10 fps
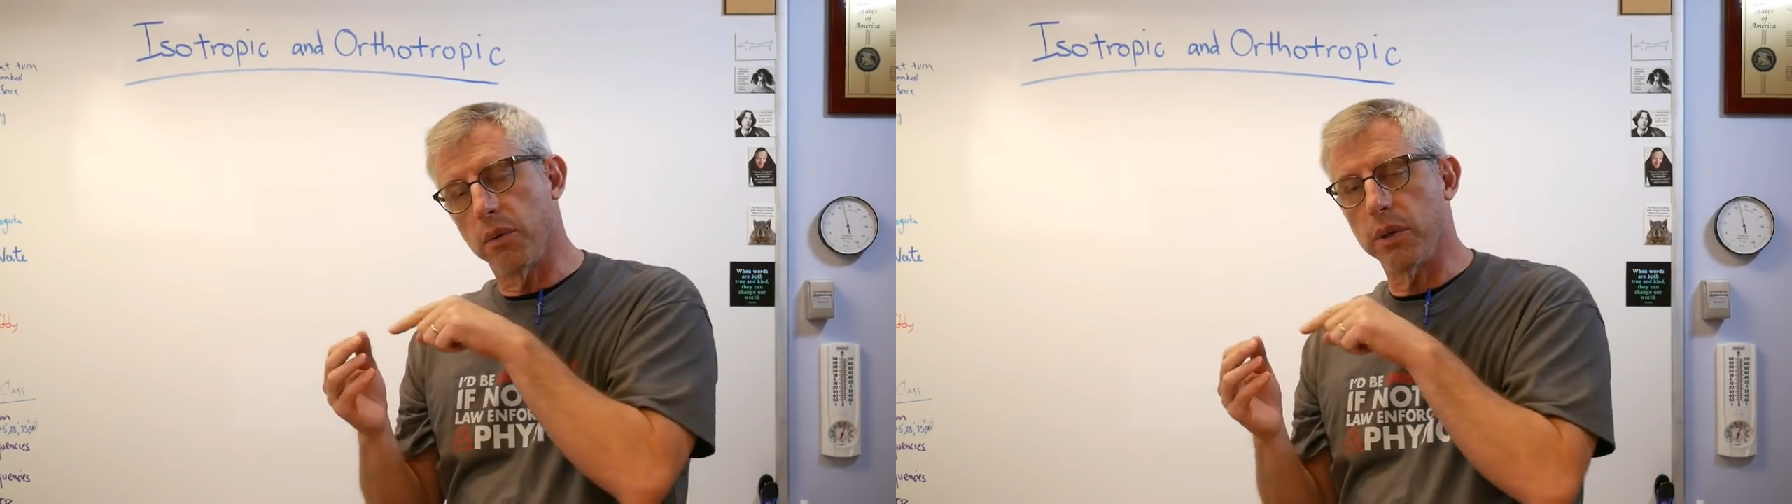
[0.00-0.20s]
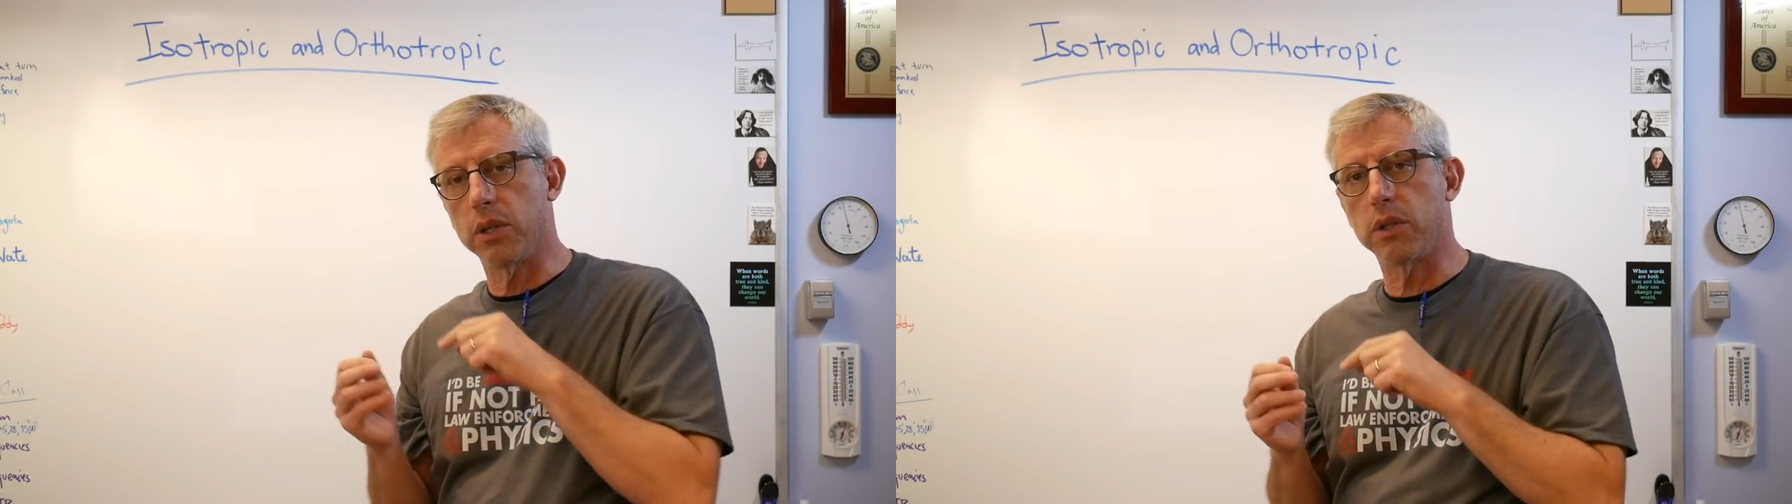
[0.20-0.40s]

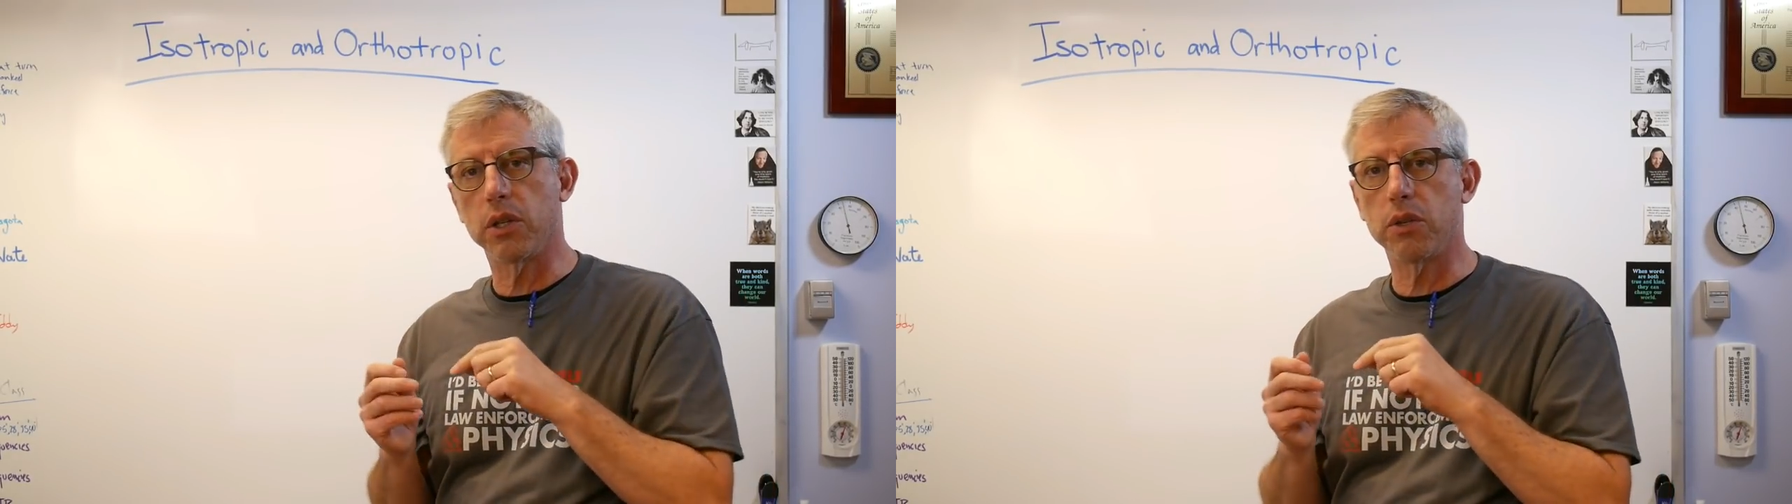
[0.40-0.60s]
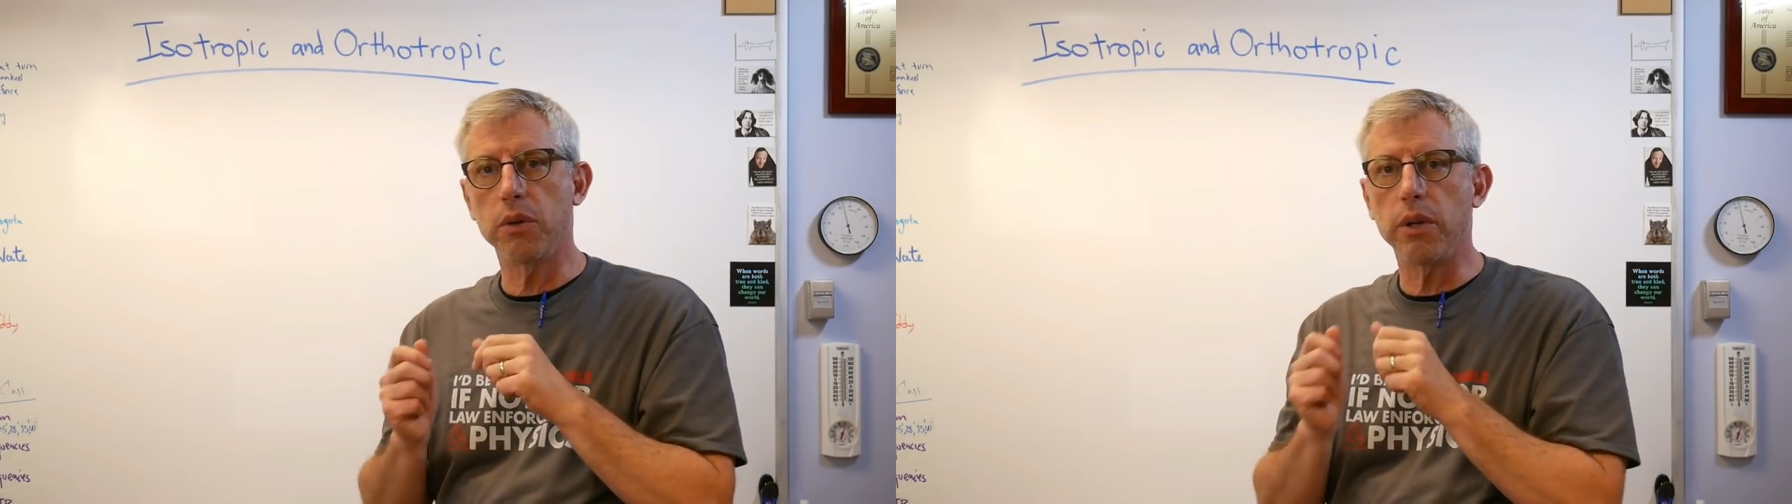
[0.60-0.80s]
which is
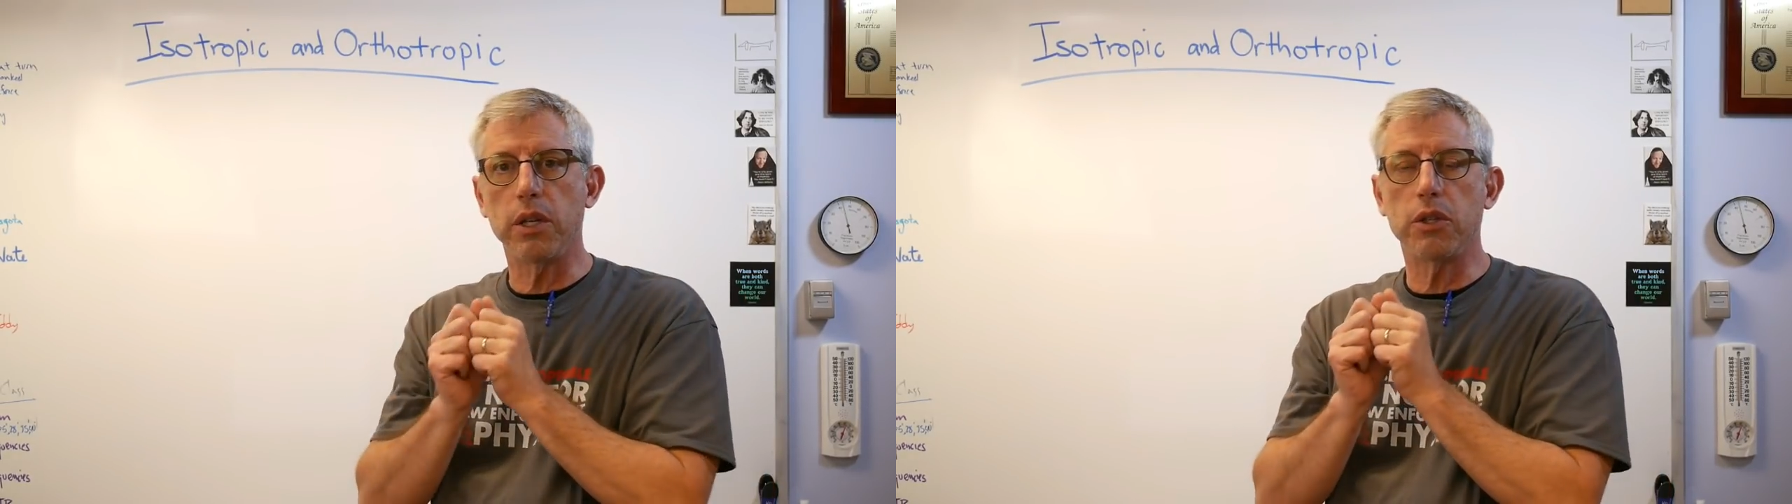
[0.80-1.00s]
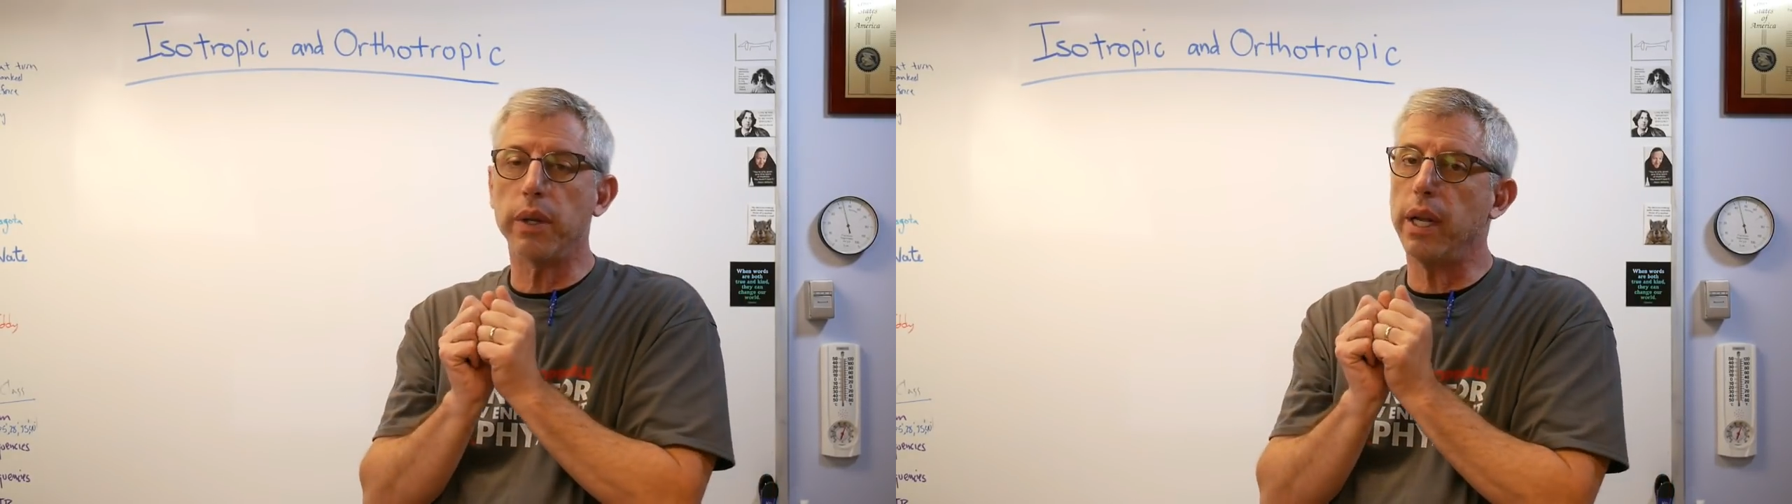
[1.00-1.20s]
extruded,
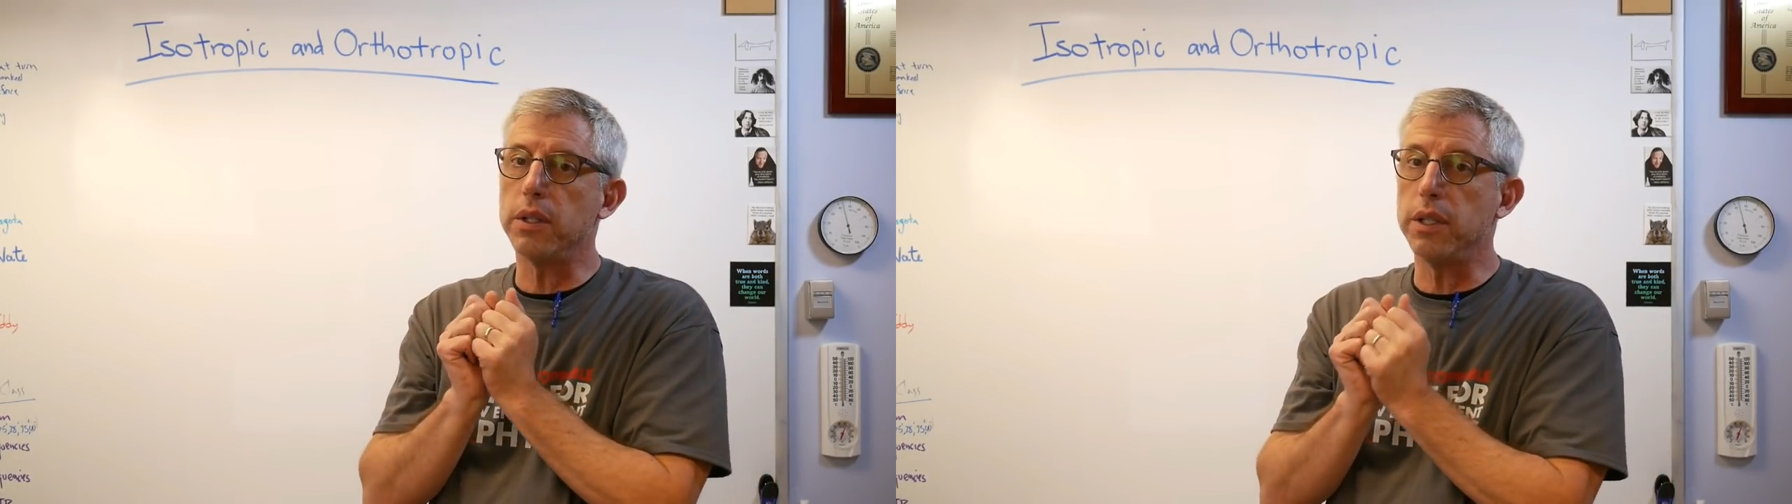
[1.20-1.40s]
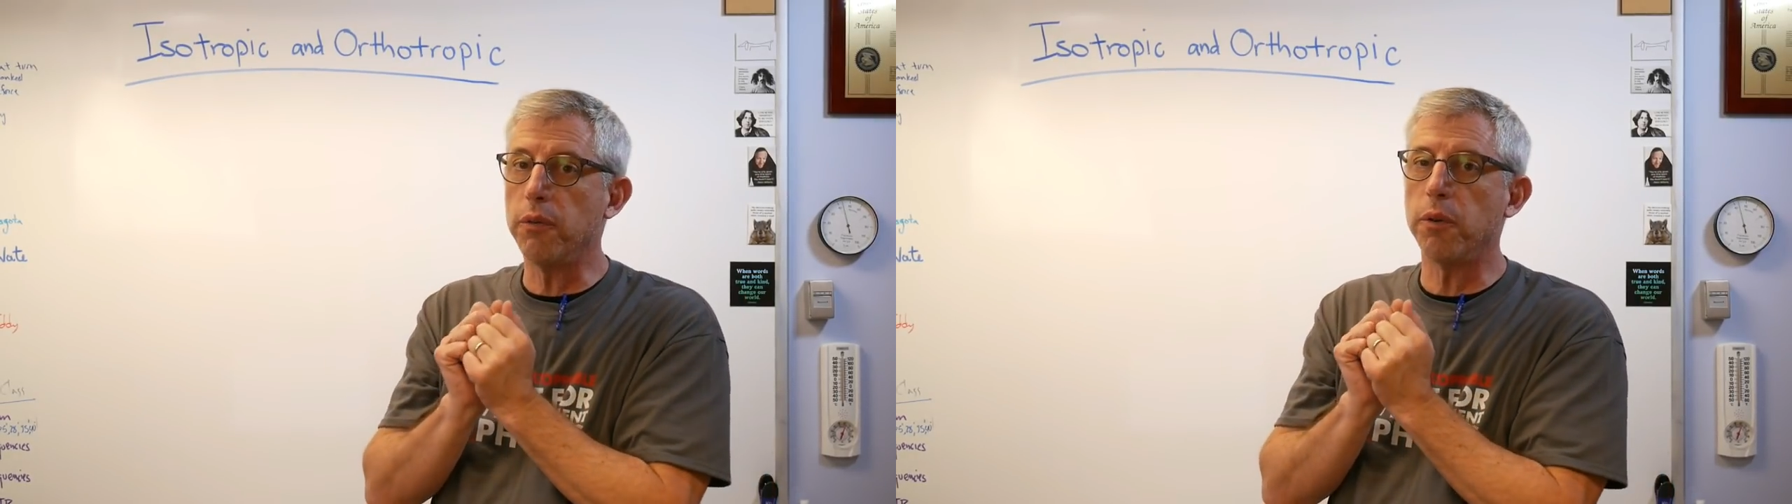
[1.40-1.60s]
and so it has
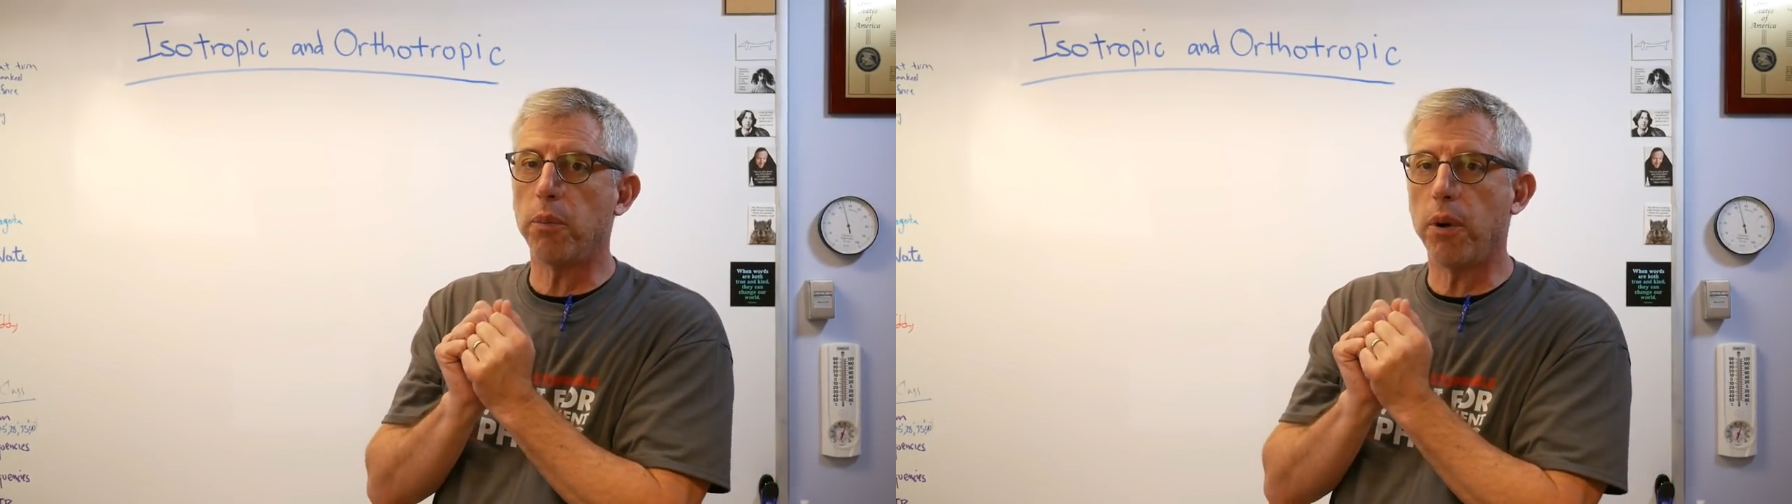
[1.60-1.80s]
different